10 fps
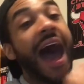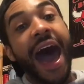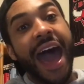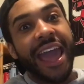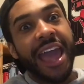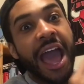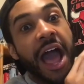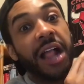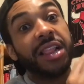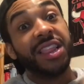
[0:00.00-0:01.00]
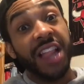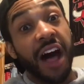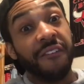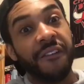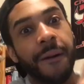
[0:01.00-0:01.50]
I
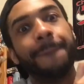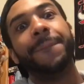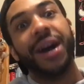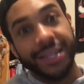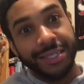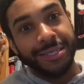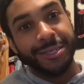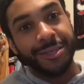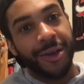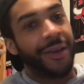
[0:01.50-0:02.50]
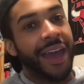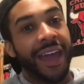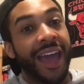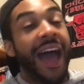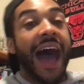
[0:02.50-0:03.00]
love puns friends,
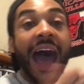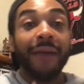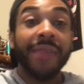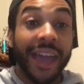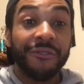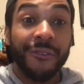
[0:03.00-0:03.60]
okay? I'm that